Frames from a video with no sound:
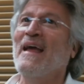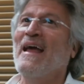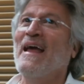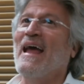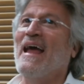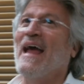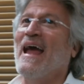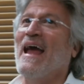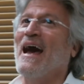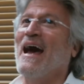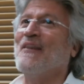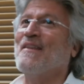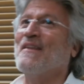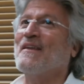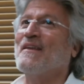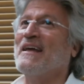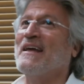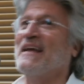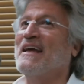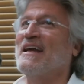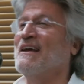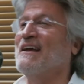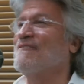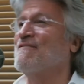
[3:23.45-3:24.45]
And
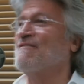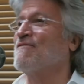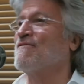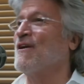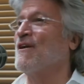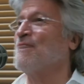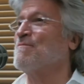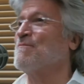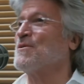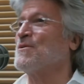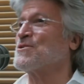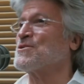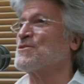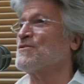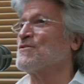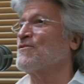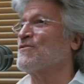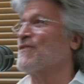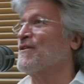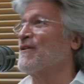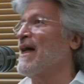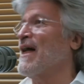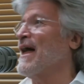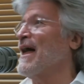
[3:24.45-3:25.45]
the front person
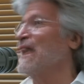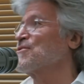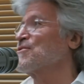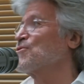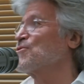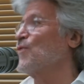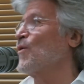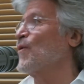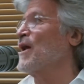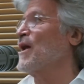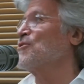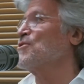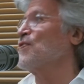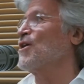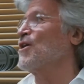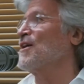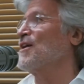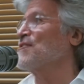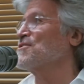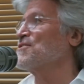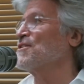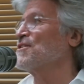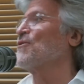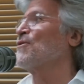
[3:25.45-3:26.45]
for that is Dwayne
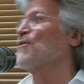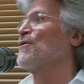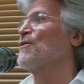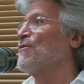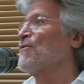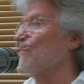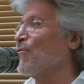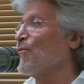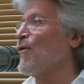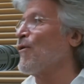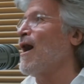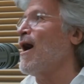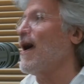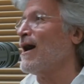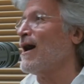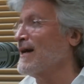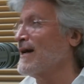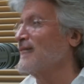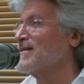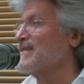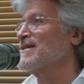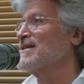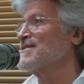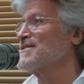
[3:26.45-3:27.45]
Johnson, or The Rock,
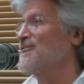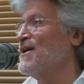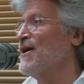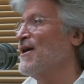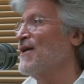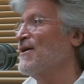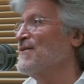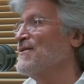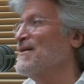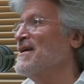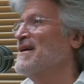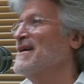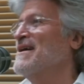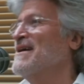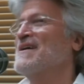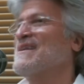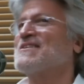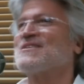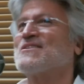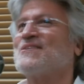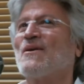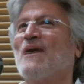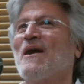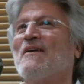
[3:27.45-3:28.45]
as he's known.
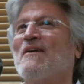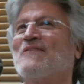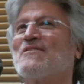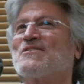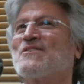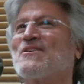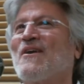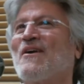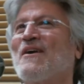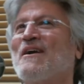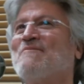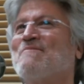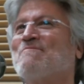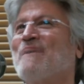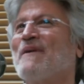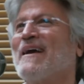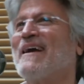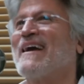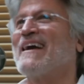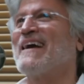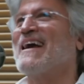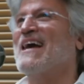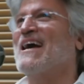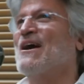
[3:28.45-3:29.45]
Mm-hmm. So we have this great
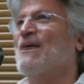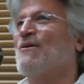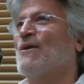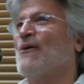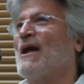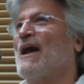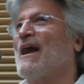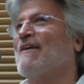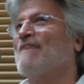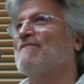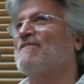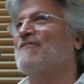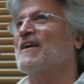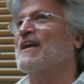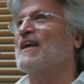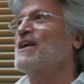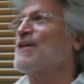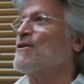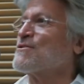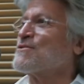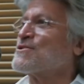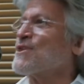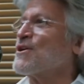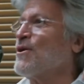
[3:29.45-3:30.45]
big, we'll have
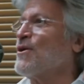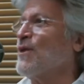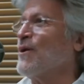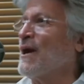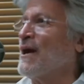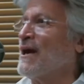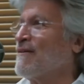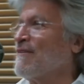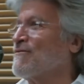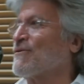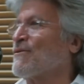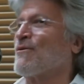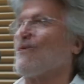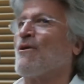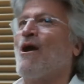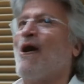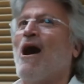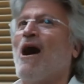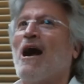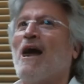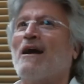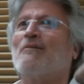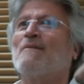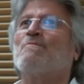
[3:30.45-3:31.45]
videos going of The
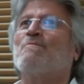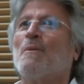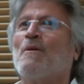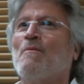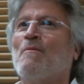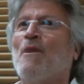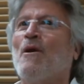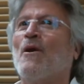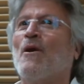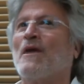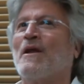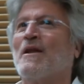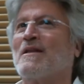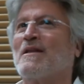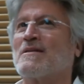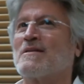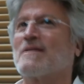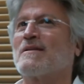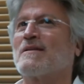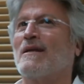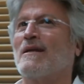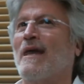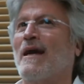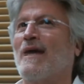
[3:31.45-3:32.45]
Rock promoting
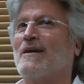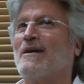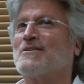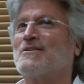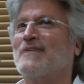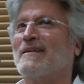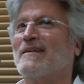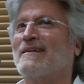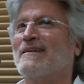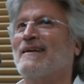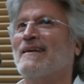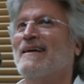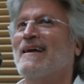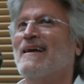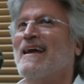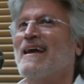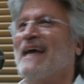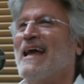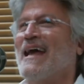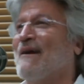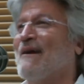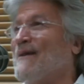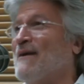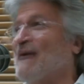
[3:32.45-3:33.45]
this collection.
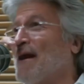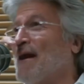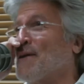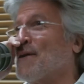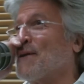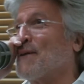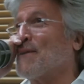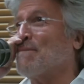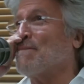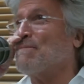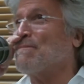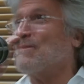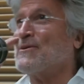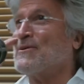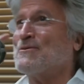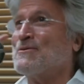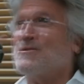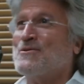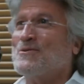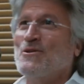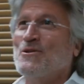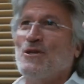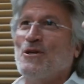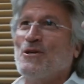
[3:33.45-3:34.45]
And we have a
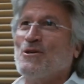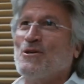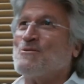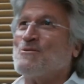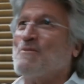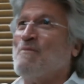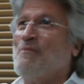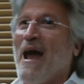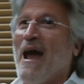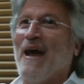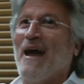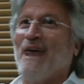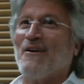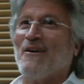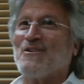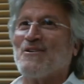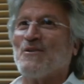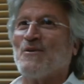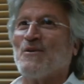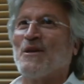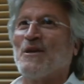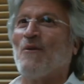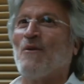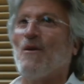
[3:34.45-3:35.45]
huge
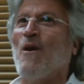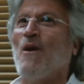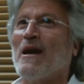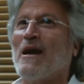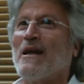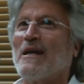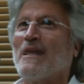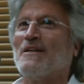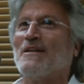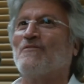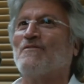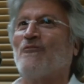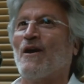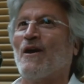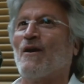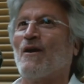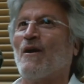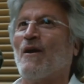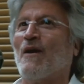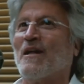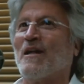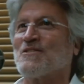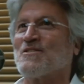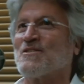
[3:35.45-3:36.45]
banners. When you walk in the
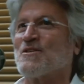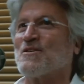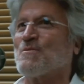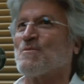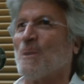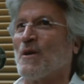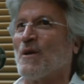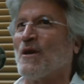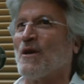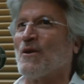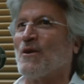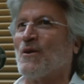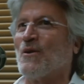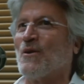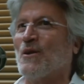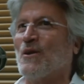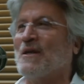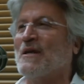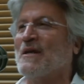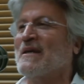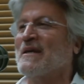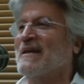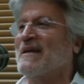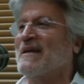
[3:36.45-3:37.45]
fairgrounds, it's pretty cool.